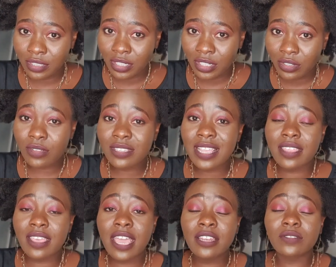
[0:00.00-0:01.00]
Because at
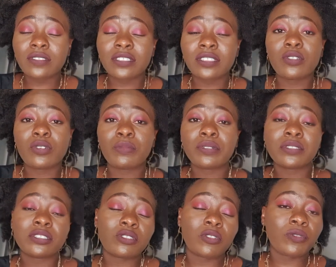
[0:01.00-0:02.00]
the end of the day, you're
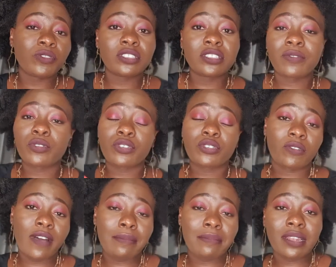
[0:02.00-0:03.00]
building your future for your
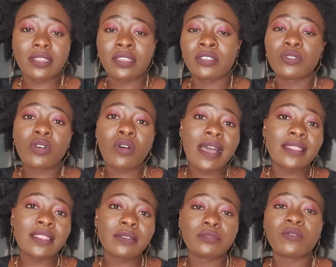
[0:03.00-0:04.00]
family. You don't want
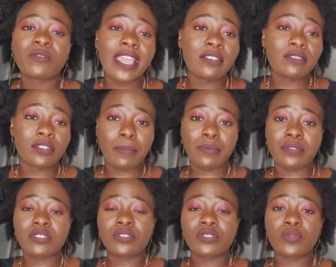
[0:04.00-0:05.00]
them to find you in a
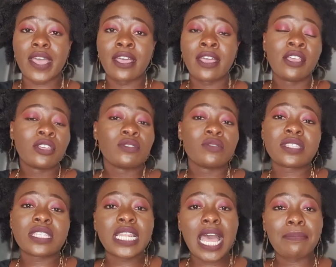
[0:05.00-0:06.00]
position where you're
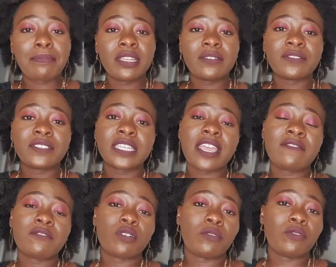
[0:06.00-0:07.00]
still uplifting
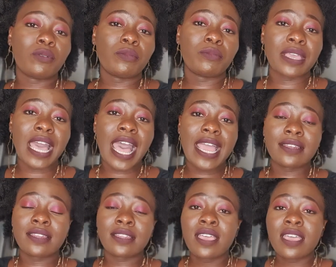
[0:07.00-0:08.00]
everyone from behind,
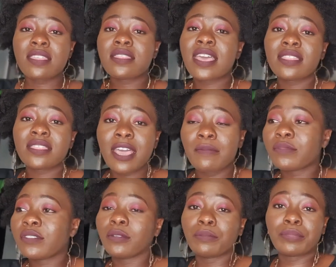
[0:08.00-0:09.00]
and then
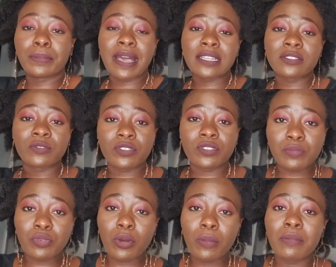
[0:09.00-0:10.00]
they'll be part of this
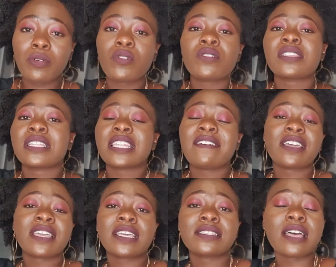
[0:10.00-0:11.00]
problem, because they'll never
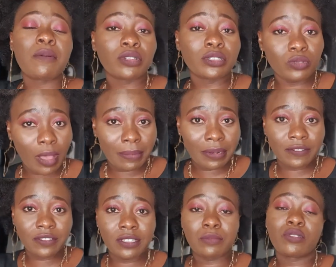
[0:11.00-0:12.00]
get someone to
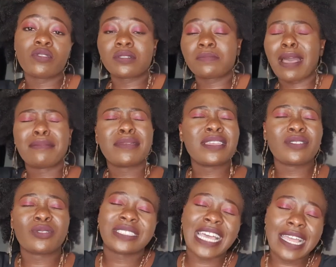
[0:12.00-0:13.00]
uplift them, because mommy
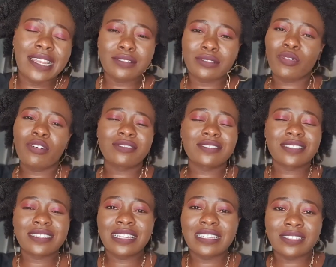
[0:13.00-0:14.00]
or daddy is
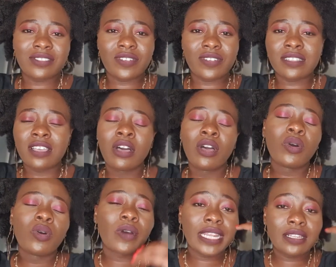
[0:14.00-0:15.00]
constantly stressed.
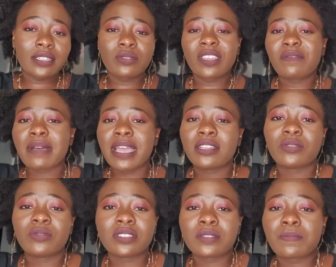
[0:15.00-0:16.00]
Oh, I need to give money to
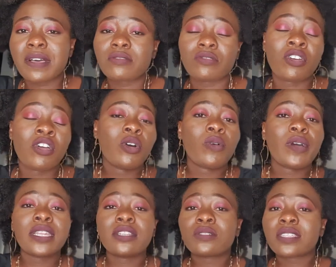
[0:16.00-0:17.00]
this person, or I
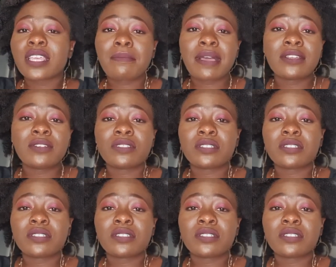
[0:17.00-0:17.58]
need to send money to this